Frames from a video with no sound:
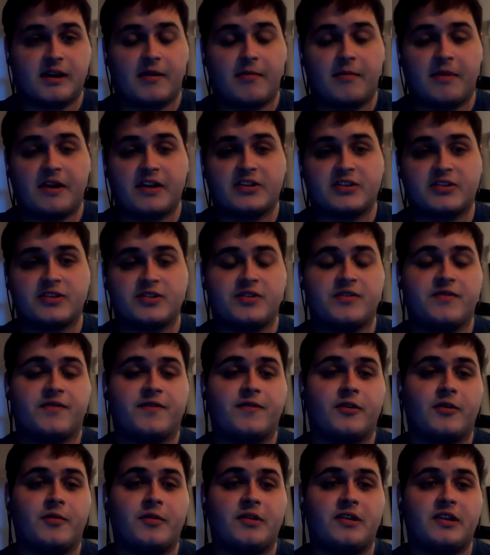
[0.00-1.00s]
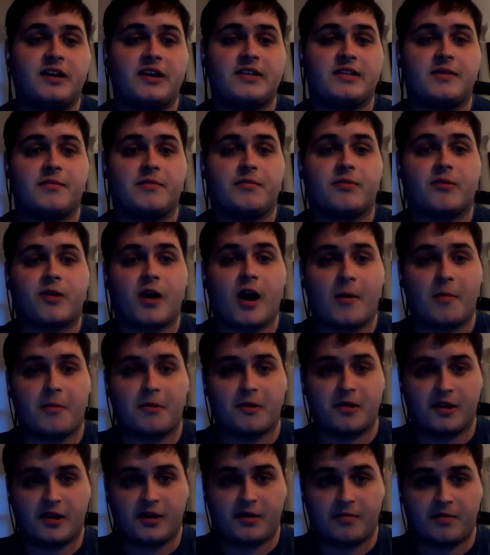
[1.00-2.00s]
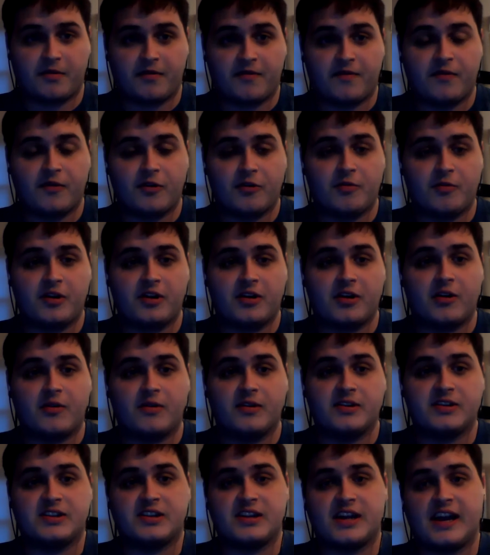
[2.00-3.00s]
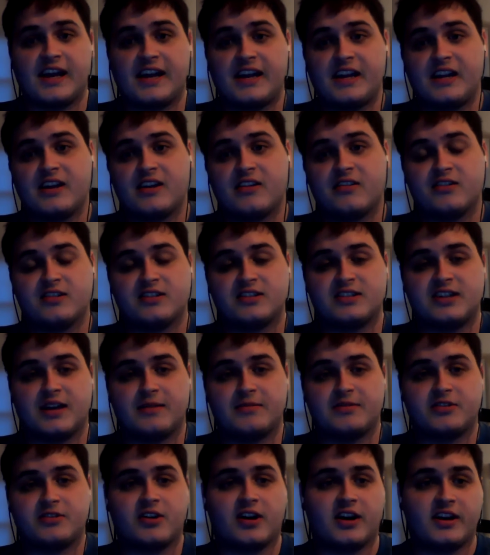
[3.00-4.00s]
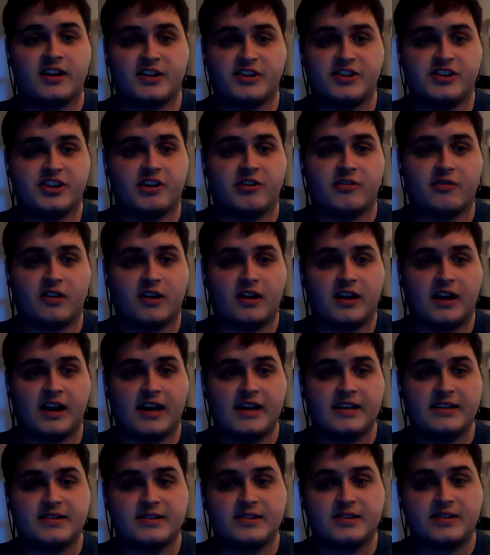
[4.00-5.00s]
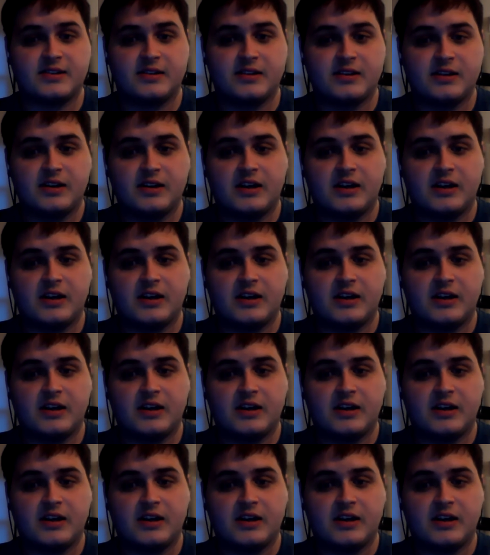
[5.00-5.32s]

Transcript: and make sure you formulate them properly before we go into any other steps trying to generalize.